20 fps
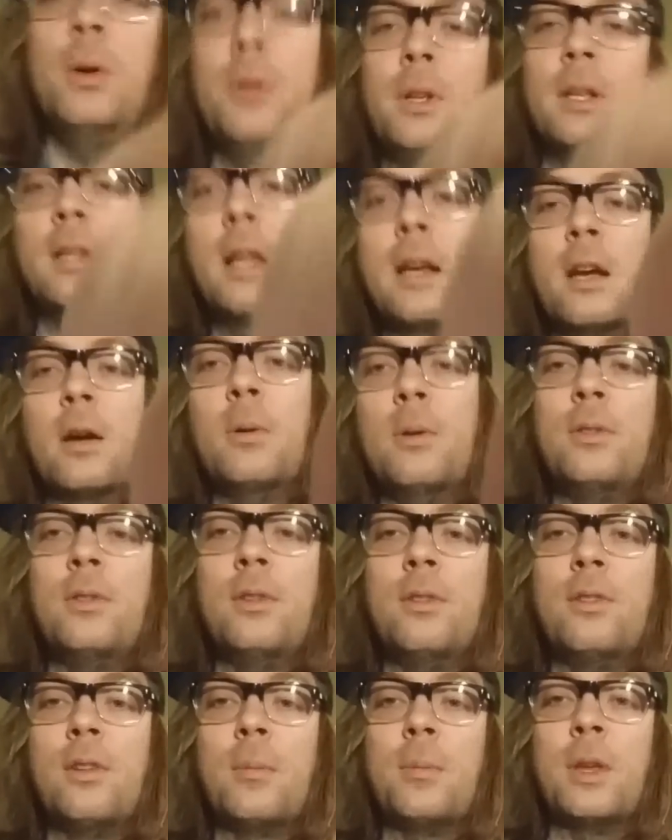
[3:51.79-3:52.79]
building
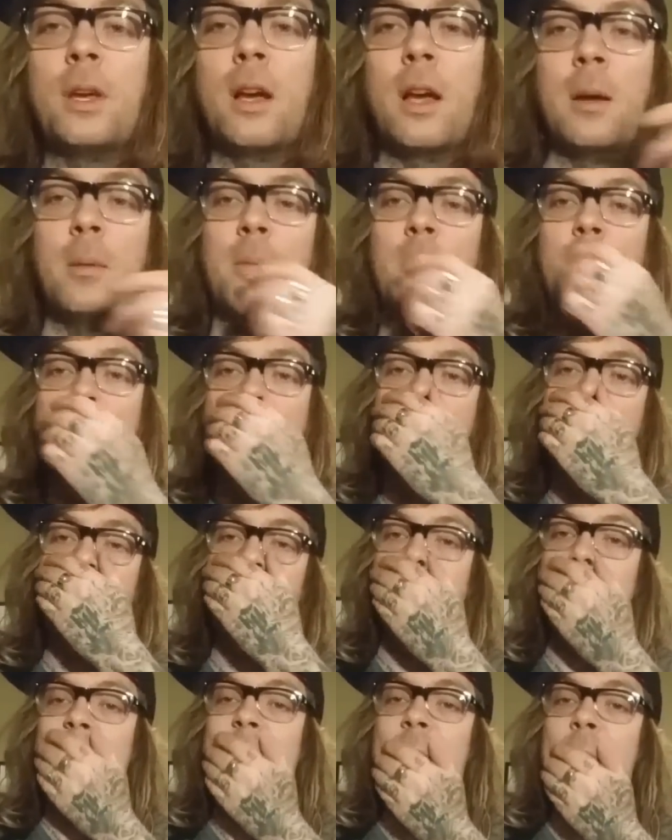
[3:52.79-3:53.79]
Legos is something I'm
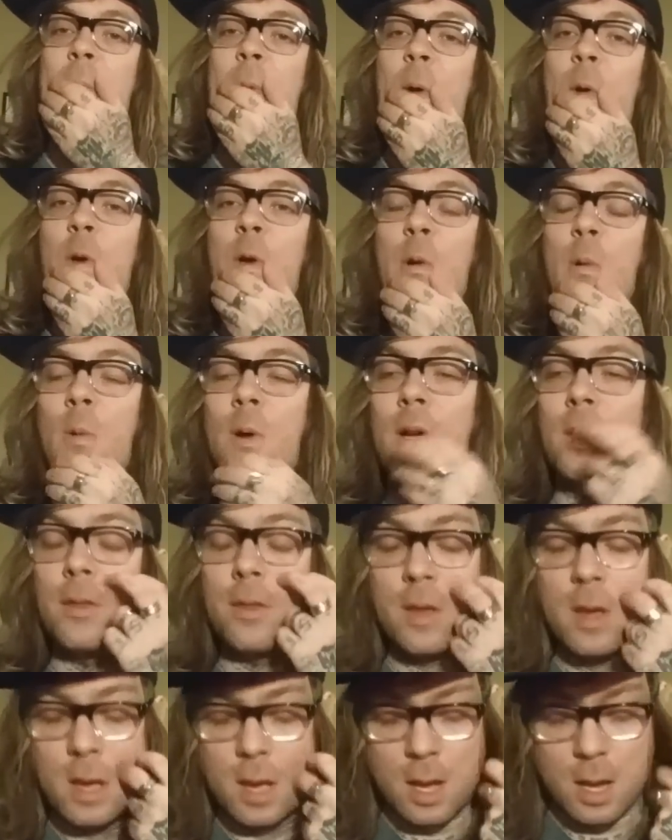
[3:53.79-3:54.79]
super familiar
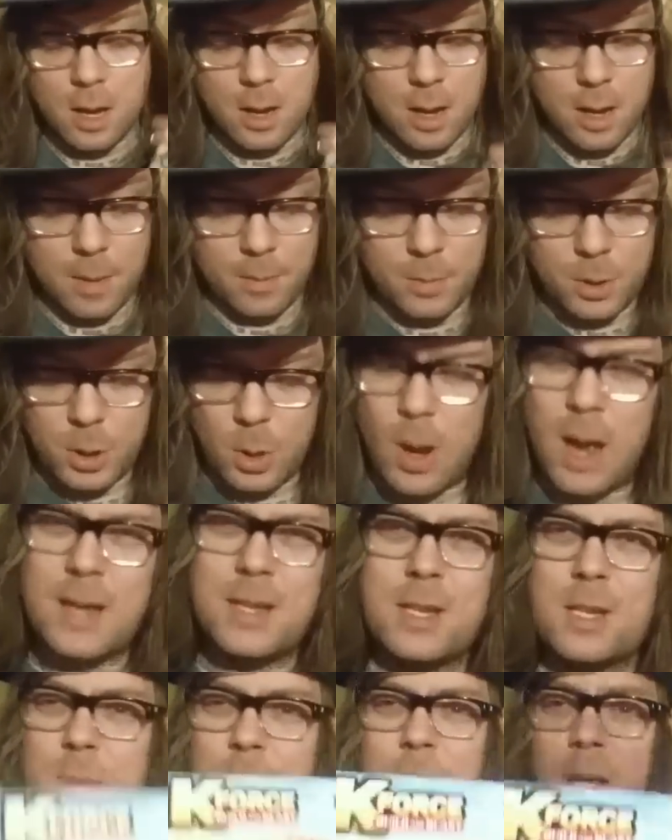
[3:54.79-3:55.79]
with. So
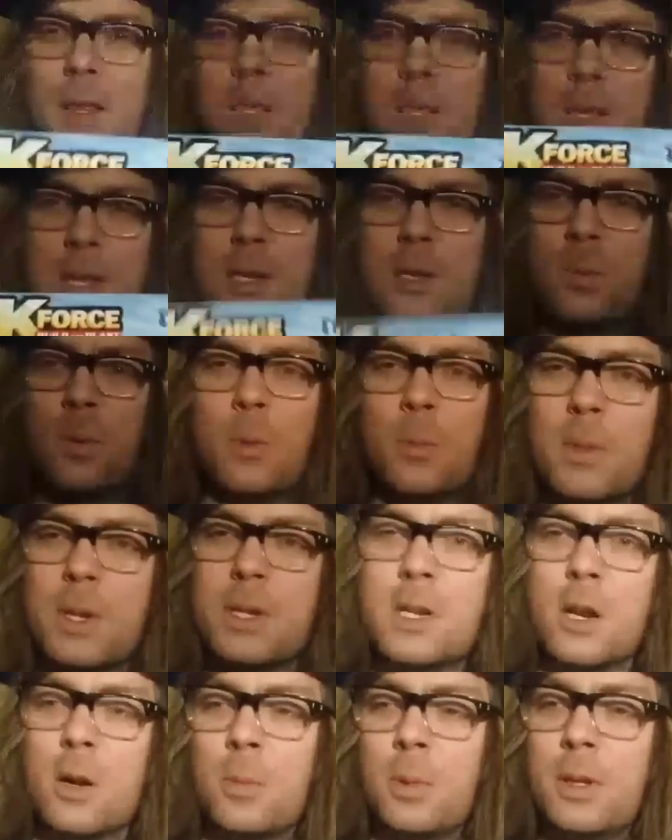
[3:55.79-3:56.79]
I suspect that this won't
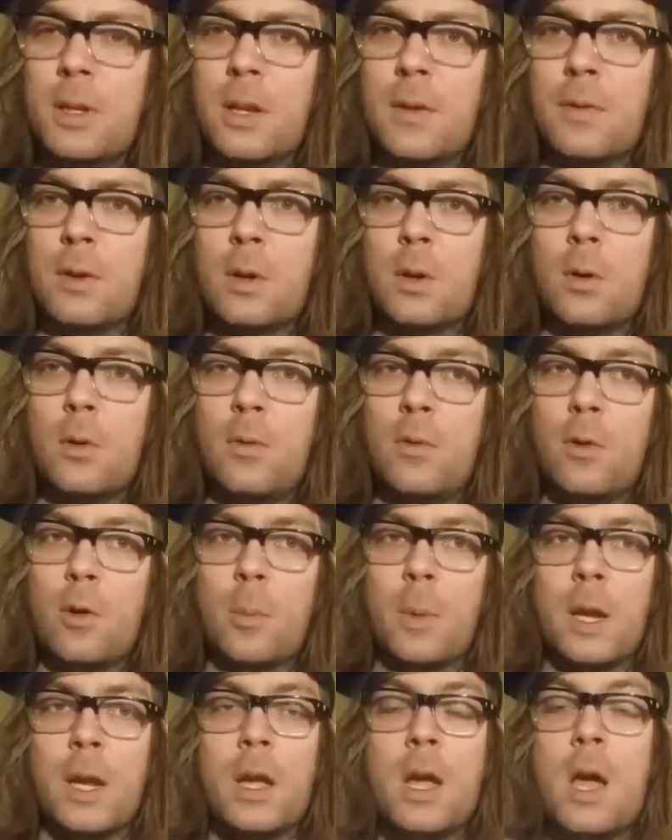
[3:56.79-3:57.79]
be terribly difficult
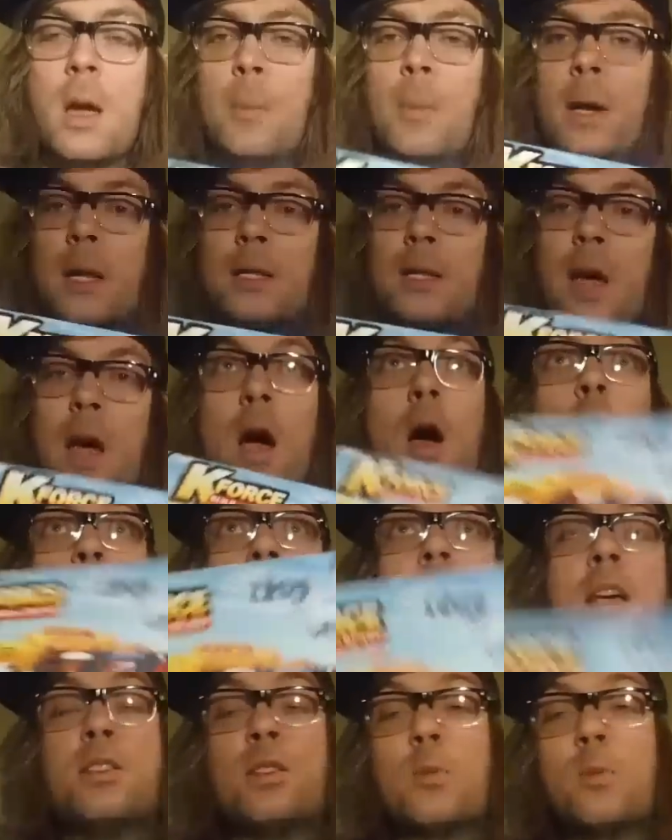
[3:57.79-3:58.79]
for me. But
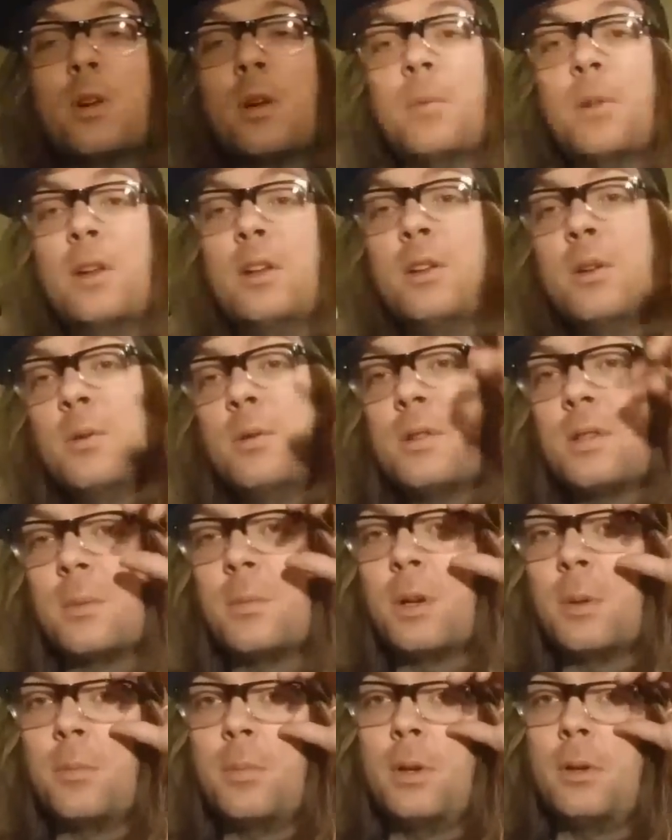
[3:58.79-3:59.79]
okay, so what I'm going to do is
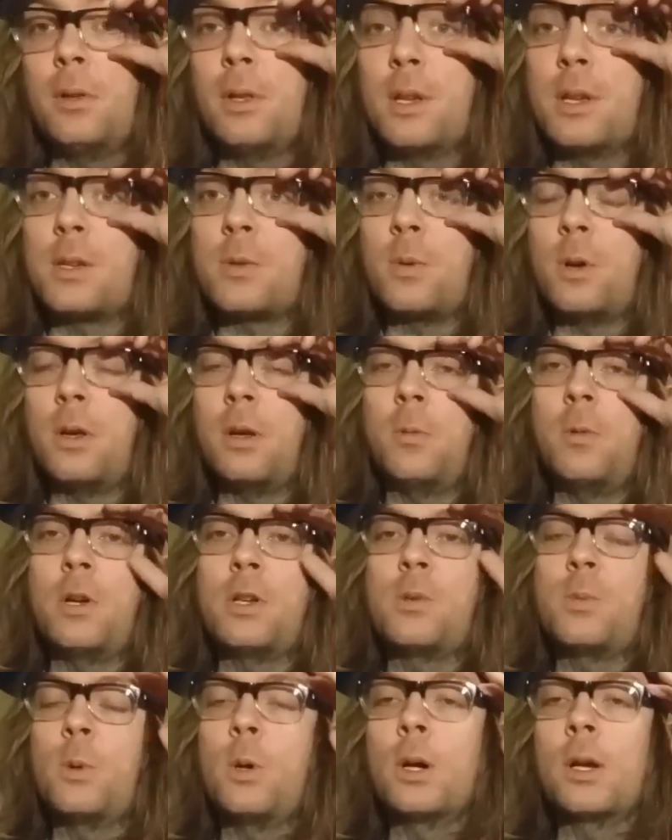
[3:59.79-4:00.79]
I'm going to build this while I
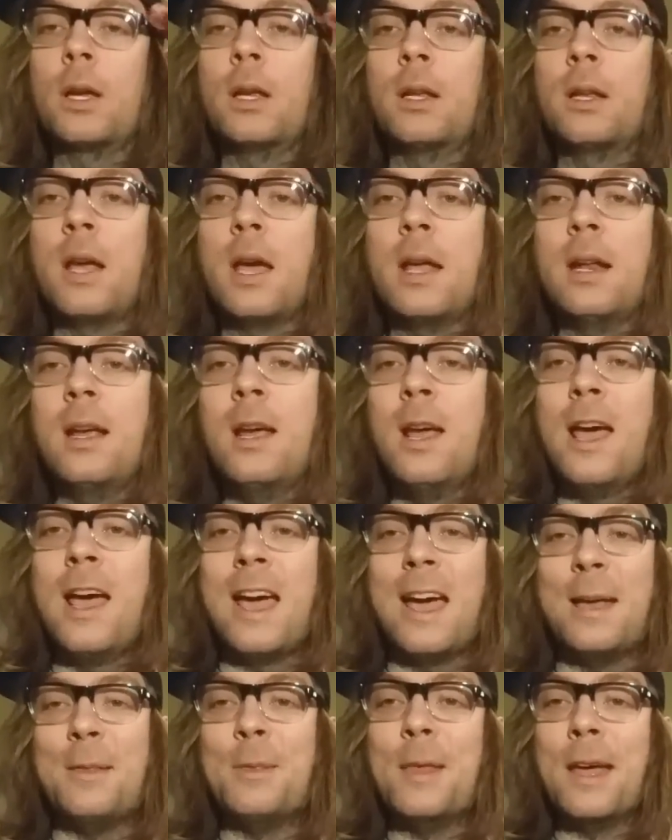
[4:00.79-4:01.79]
watch Walking Dead,
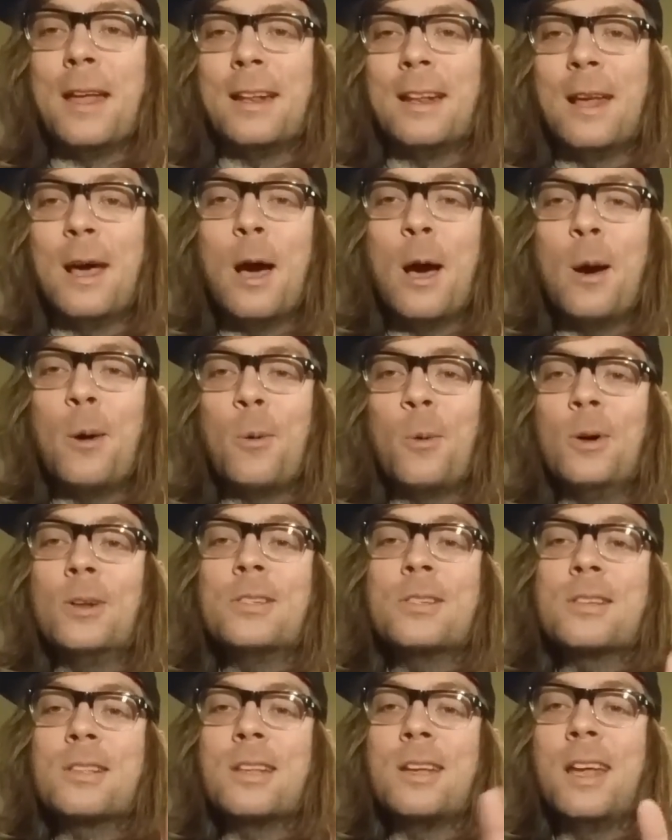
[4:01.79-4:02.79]
and then
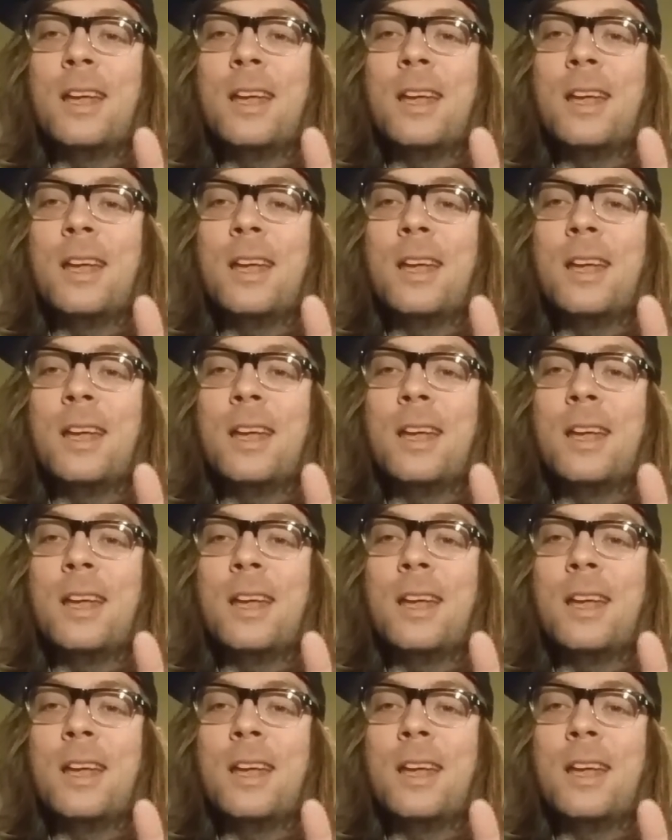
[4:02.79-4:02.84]
once